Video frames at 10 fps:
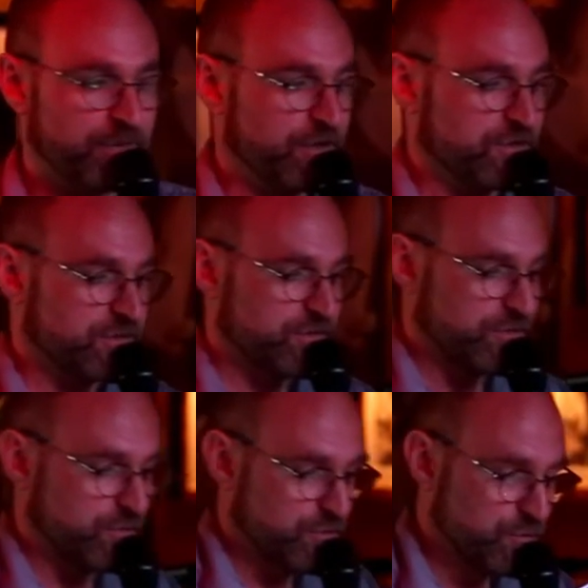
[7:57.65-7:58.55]
because
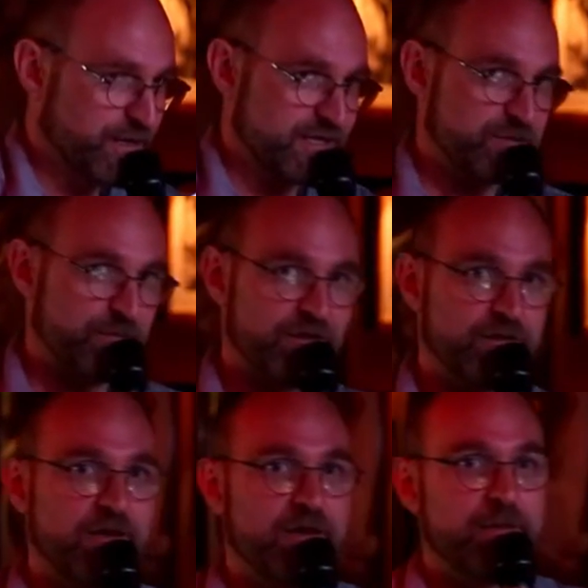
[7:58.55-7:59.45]
you do get
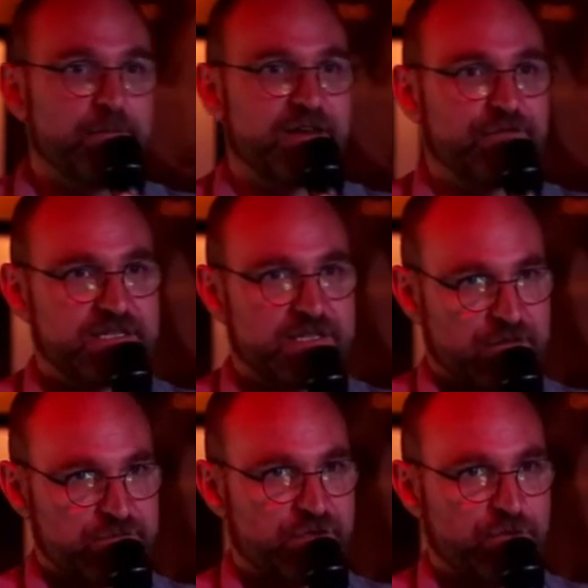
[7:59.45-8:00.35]
spill, but if it
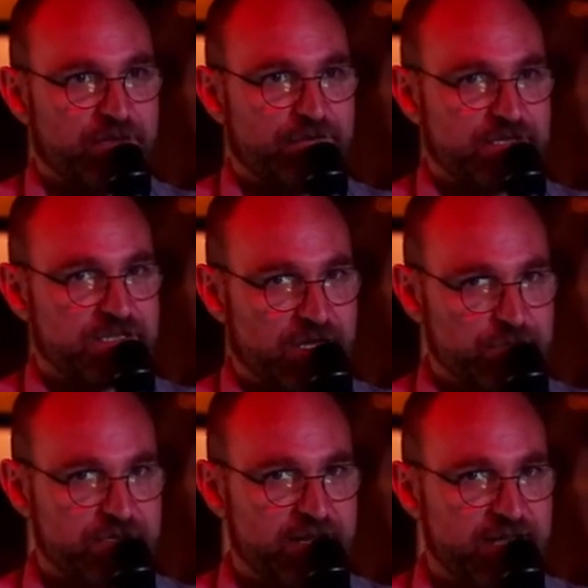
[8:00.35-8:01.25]
sounds good, if it sounds